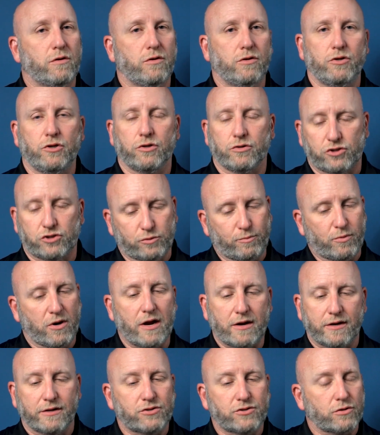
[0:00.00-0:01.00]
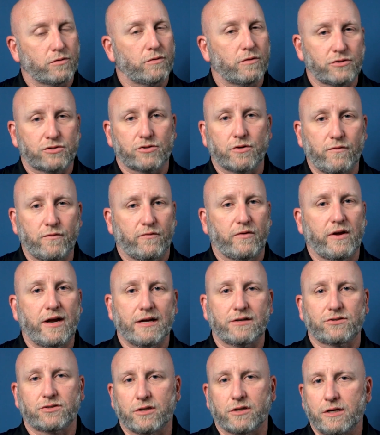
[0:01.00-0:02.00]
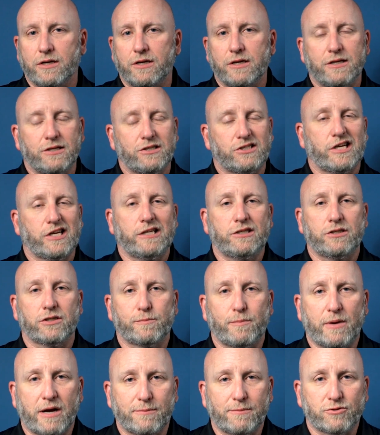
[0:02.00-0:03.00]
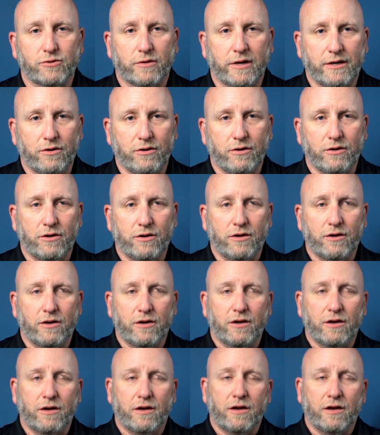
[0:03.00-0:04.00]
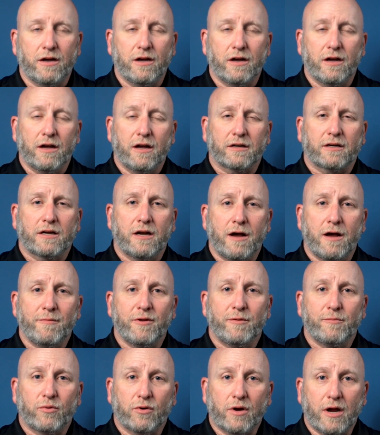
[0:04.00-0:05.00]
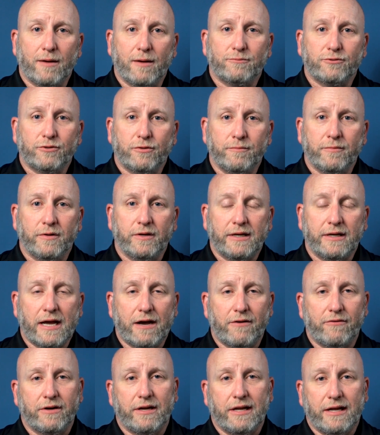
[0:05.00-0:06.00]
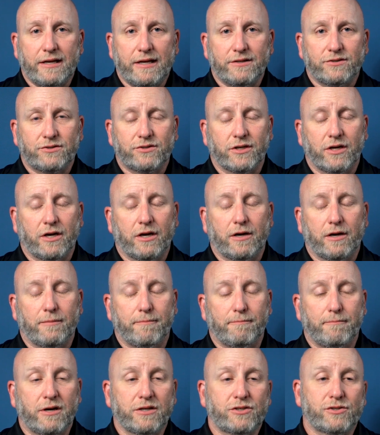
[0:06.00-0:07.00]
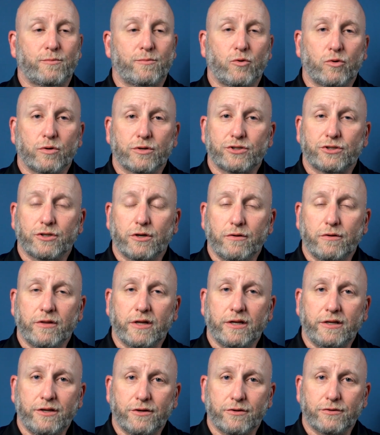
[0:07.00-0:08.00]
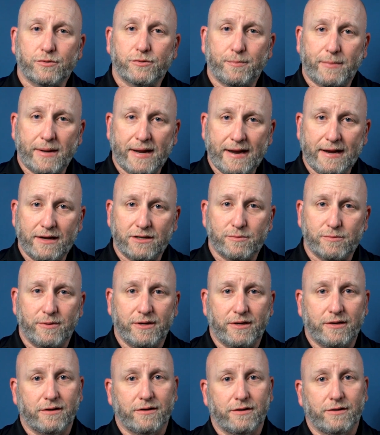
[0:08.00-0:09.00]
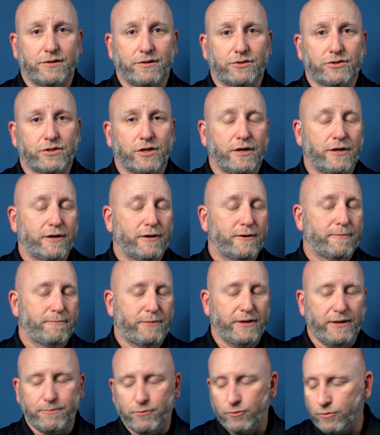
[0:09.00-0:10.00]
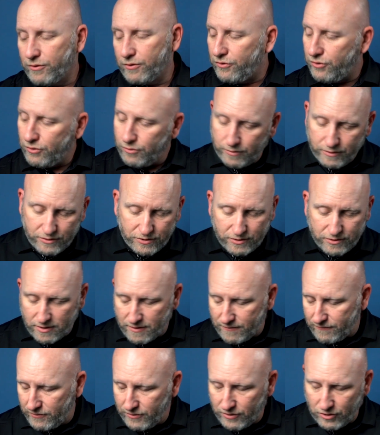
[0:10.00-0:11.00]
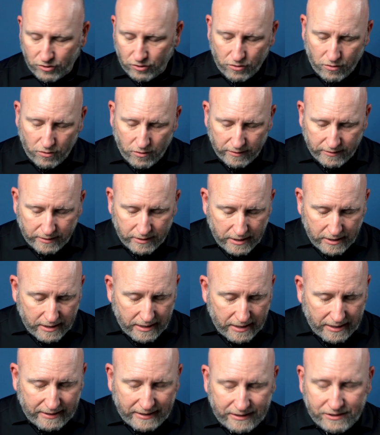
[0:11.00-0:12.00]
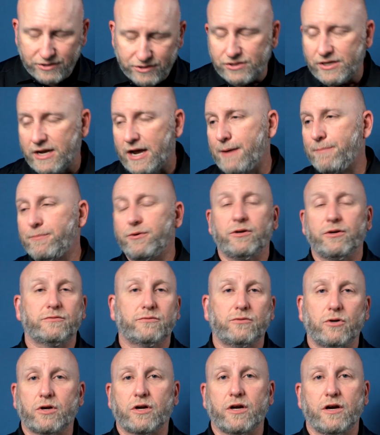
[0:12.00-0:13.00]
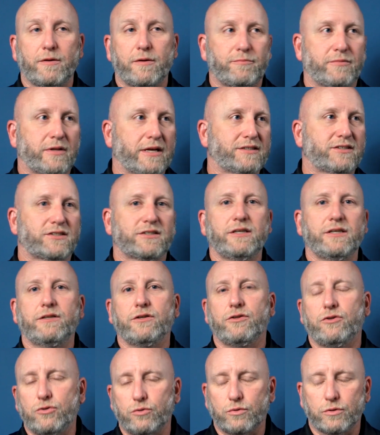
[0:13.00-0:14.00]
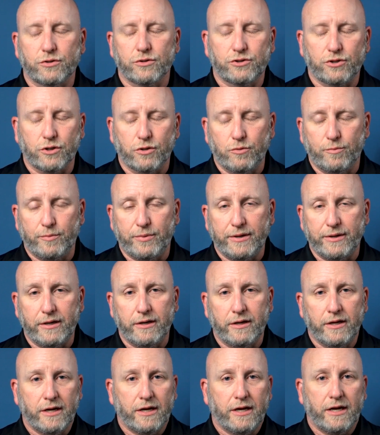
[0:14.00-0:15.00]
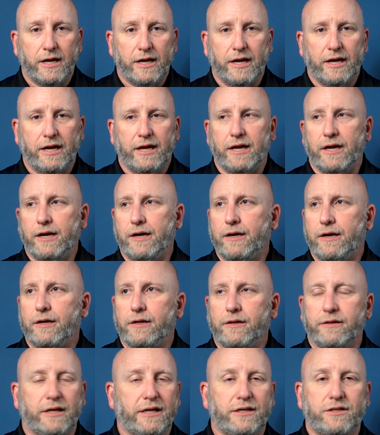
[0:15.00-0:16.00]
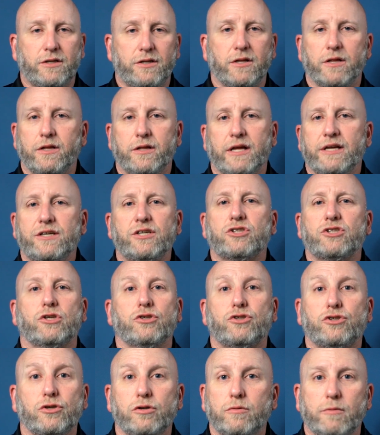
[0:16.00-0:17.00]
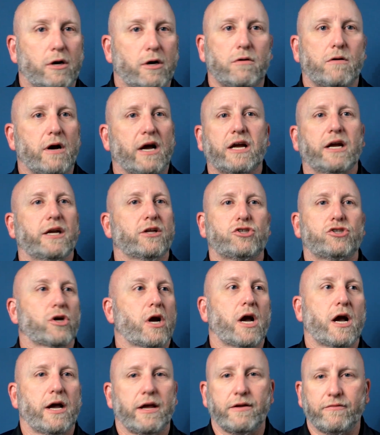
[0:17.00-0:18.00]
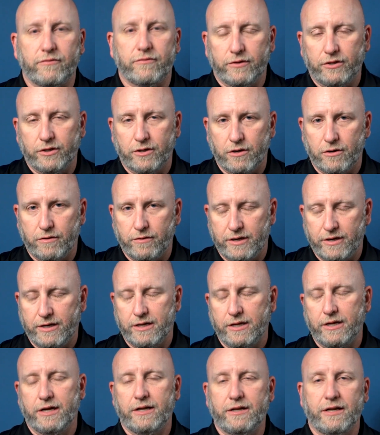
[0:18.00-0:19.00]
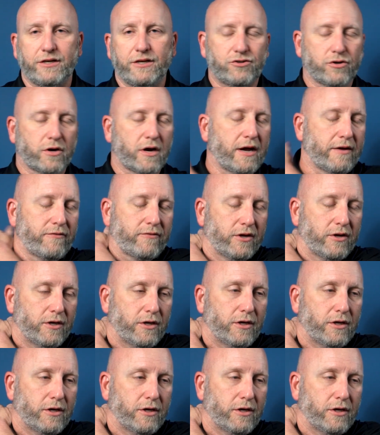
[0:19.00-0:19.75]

your sprocket's going so fast, chain just pops right off. That's a co common problem nowadays, uh, much more so than years past because people are doing stuff in the car and, and they just happen to look up, they see the doors open and they they just assume, oh, I got to drive, you know, and, and they drive.